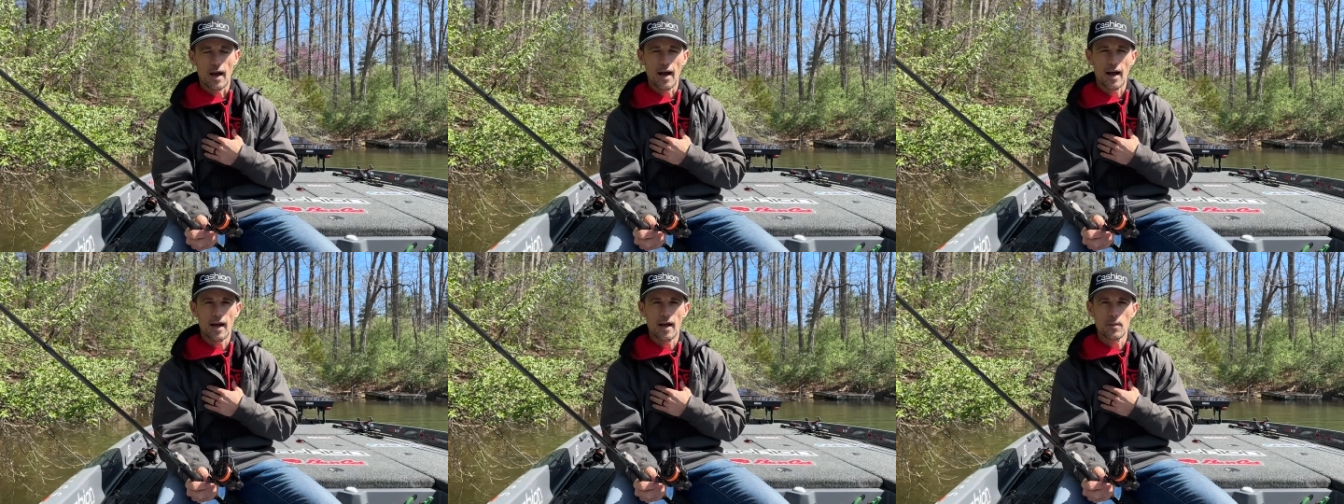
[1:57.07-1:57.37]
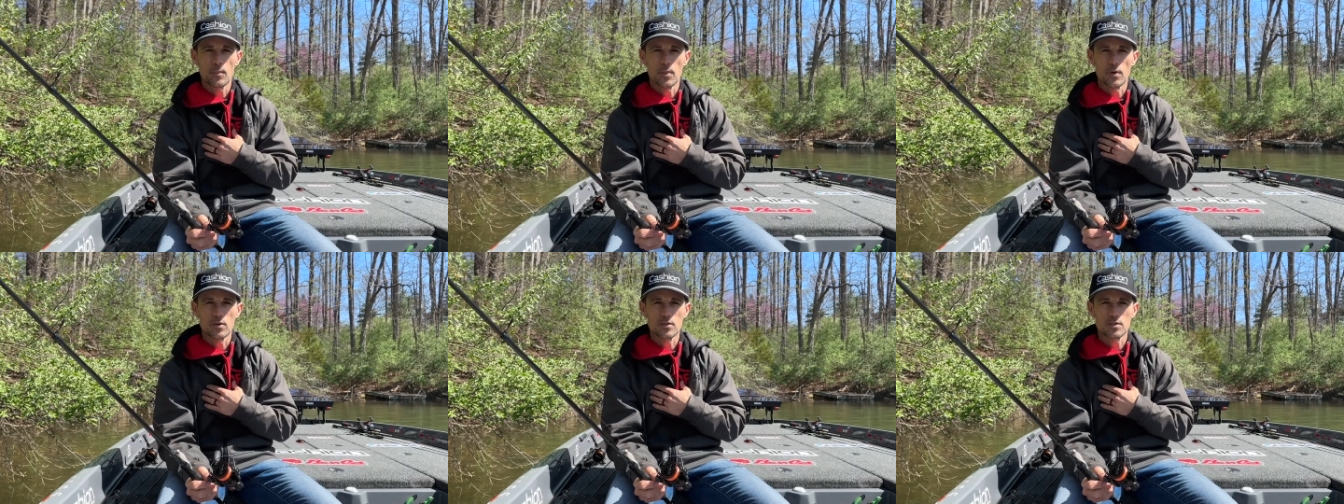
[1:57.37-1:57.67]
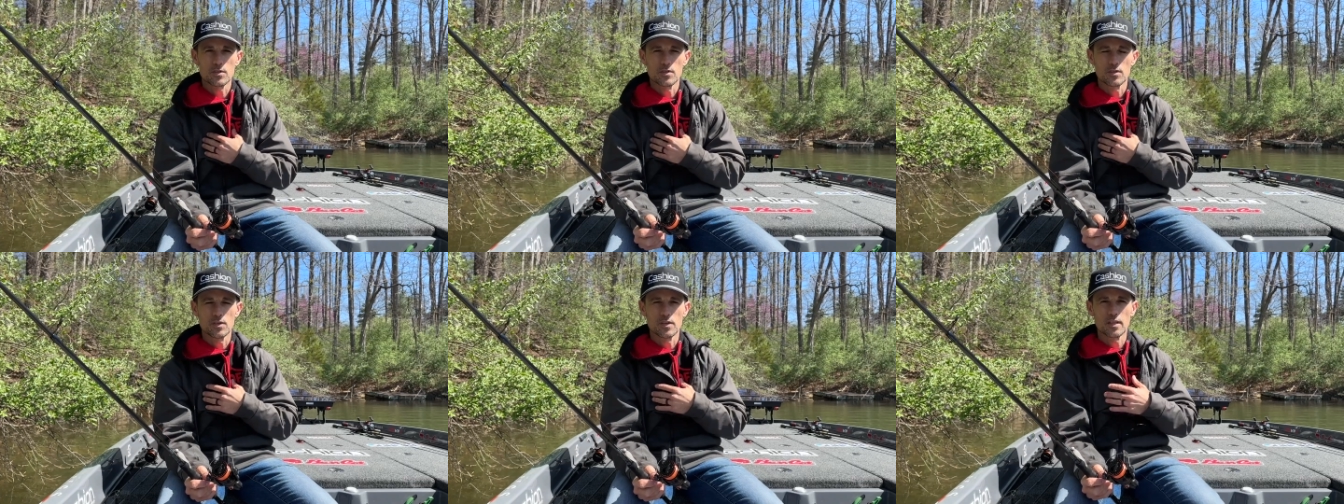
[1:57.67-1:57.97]
I
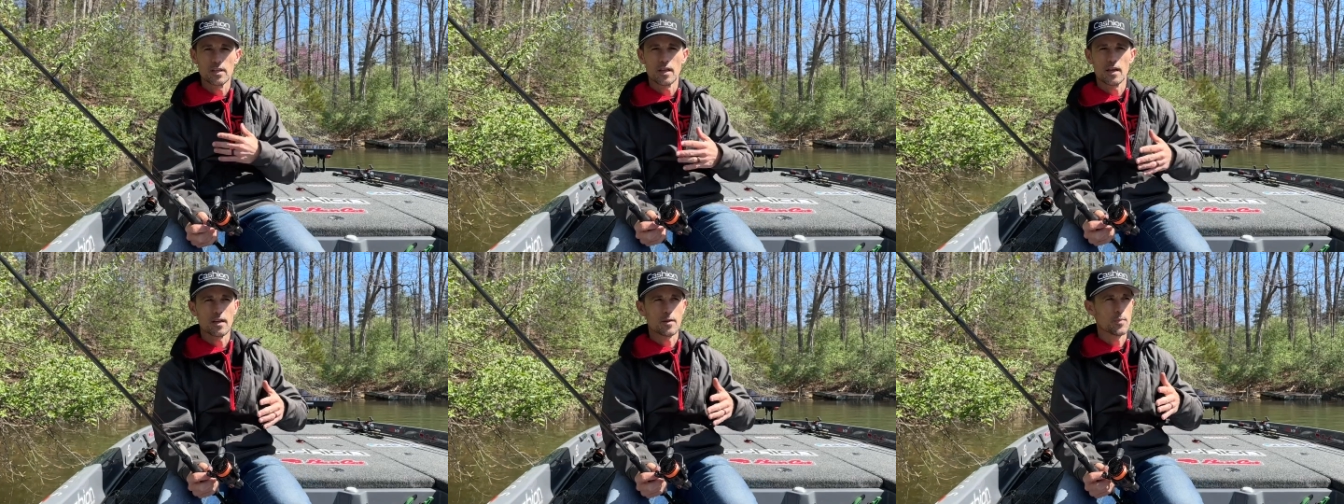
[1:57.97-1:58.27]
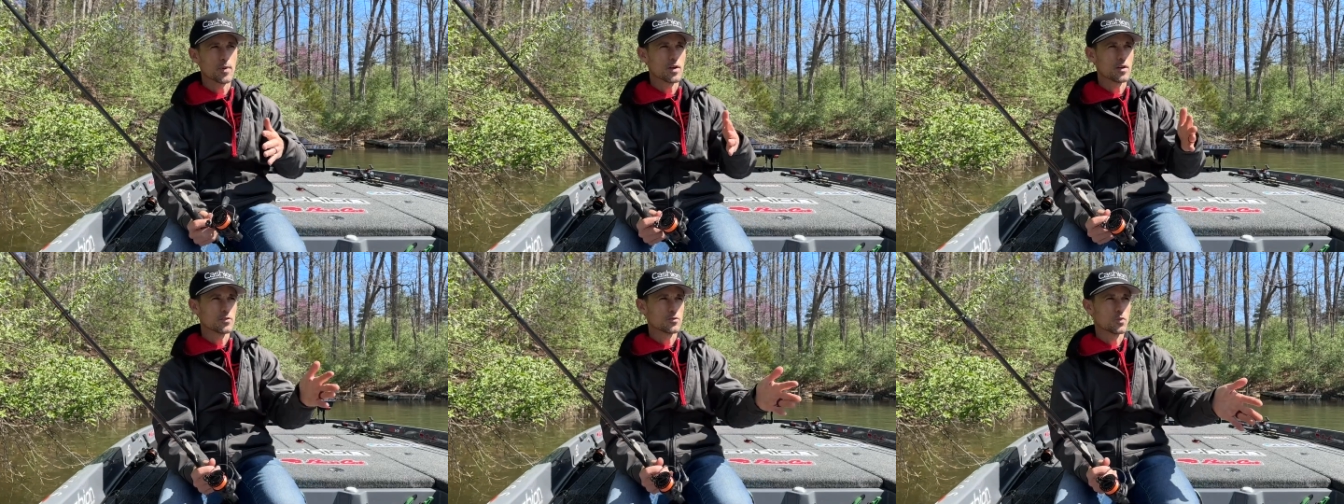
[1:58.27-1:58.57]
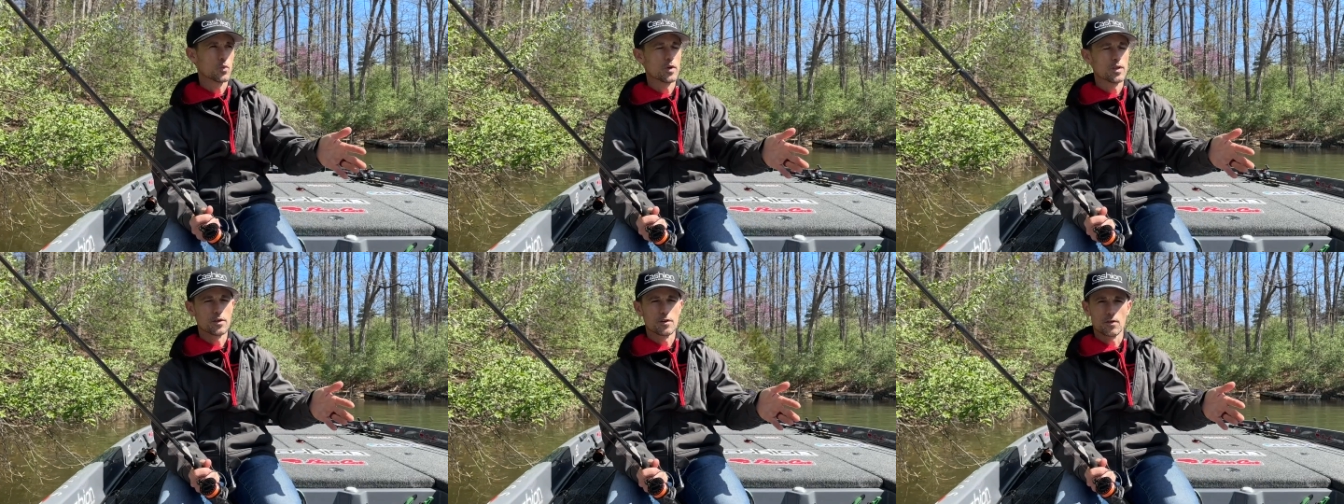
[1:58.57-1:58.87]
personally like, because
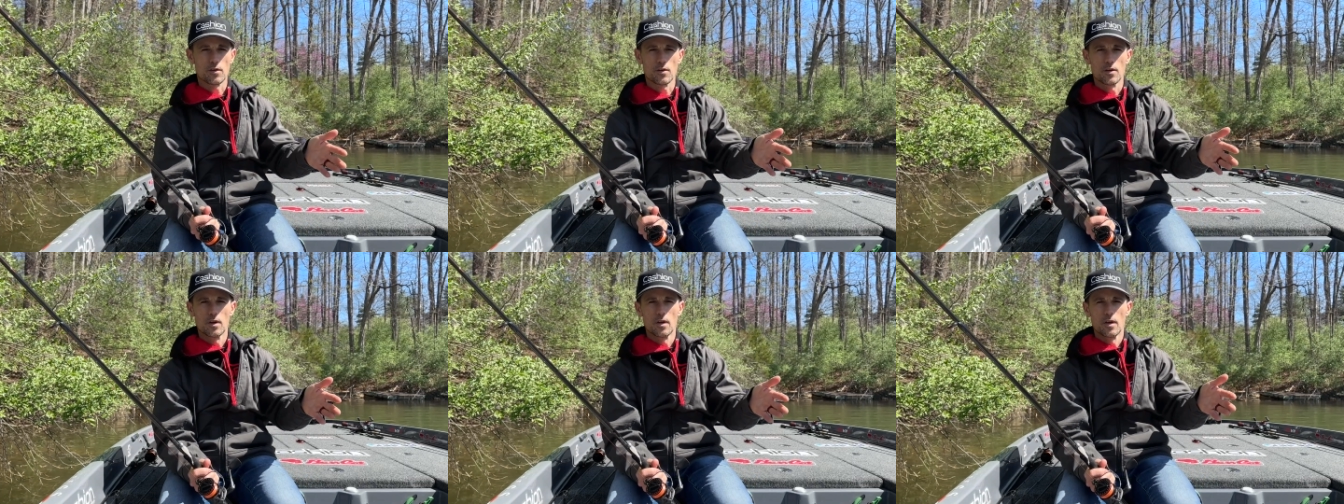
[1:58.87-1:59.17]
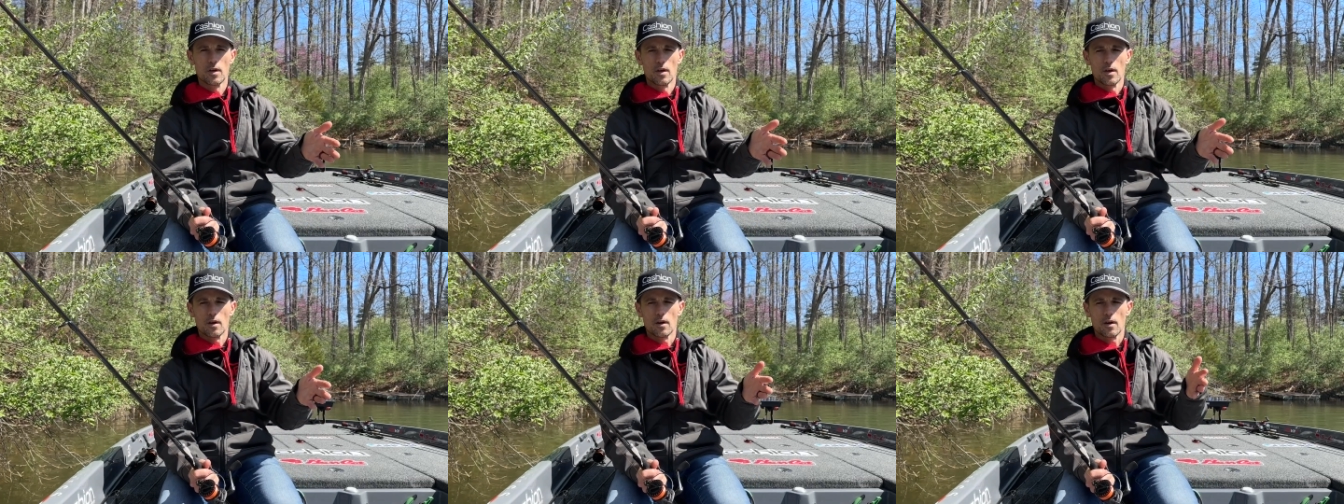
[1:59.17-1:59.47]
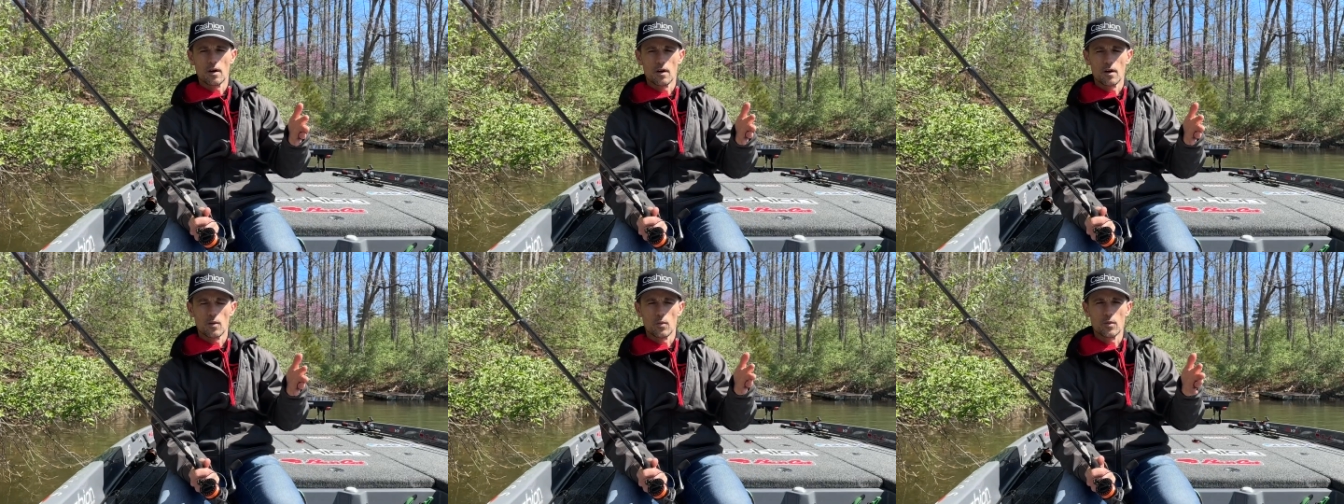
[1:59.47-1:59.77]
when you're
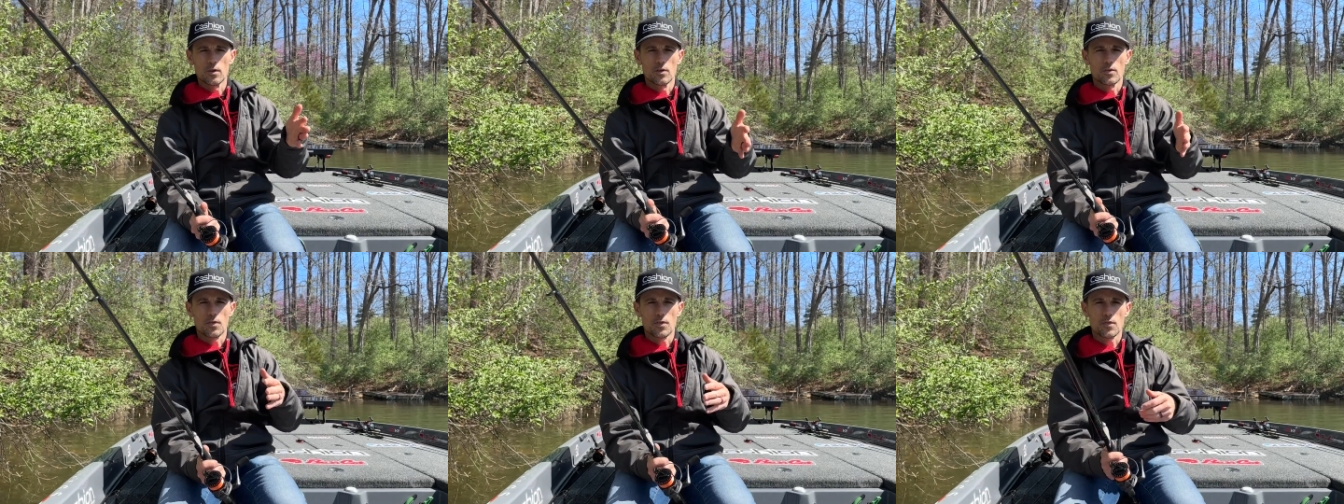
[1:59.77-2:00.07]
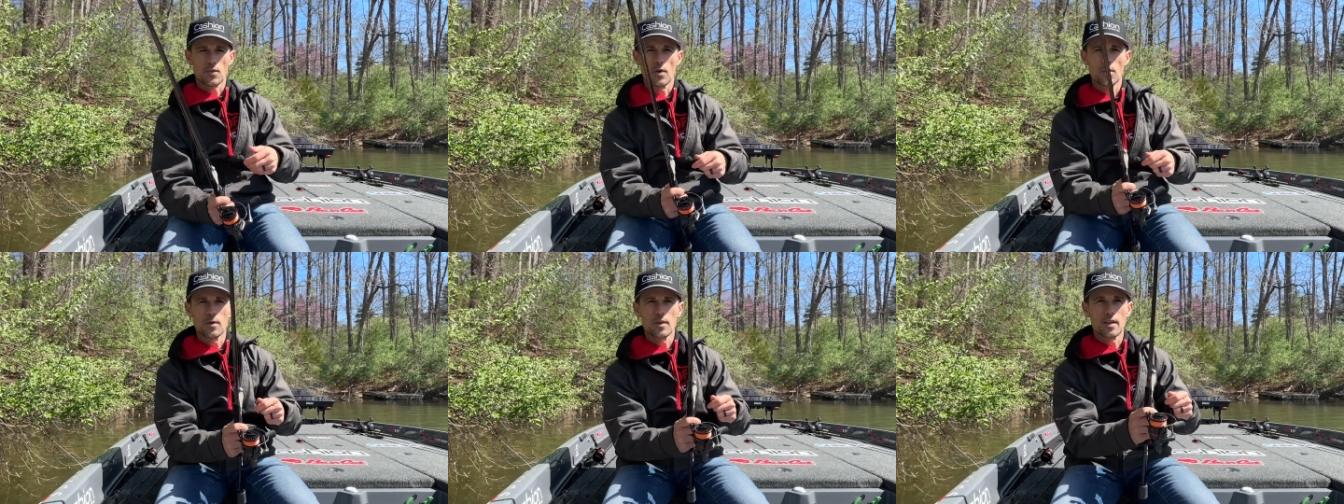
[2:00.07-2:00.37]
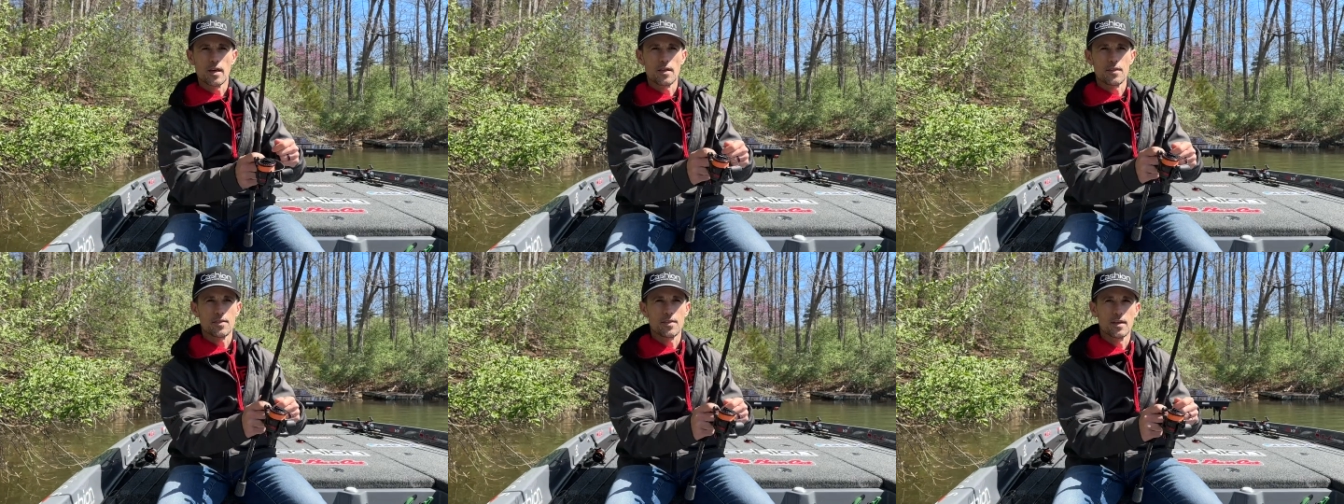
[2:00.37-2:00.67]
throwing
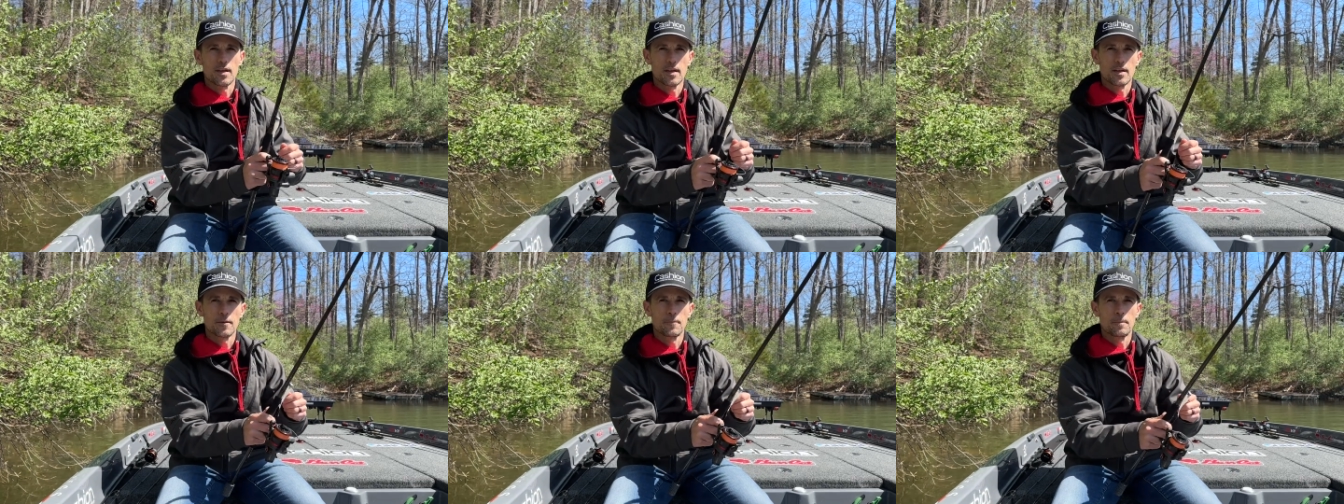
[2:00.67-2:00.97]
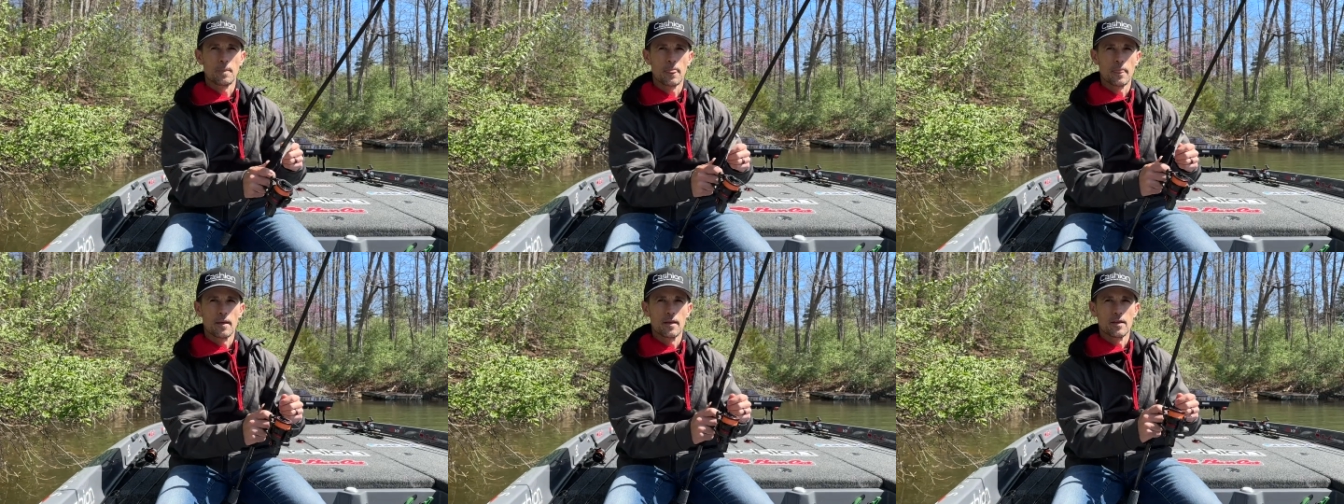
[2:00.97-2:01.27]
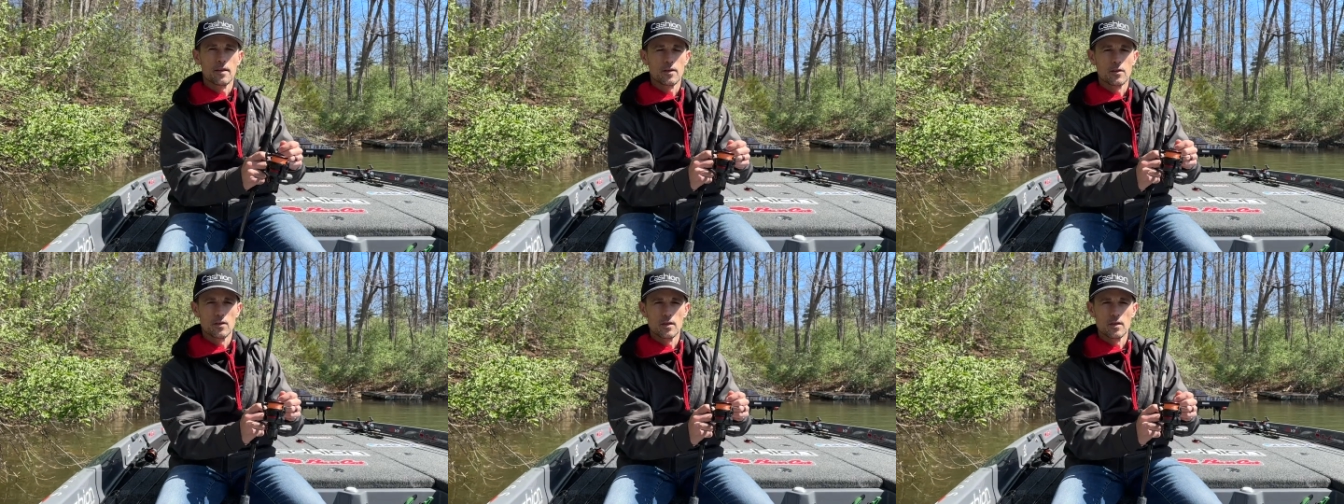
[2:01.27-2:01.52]
that thing, you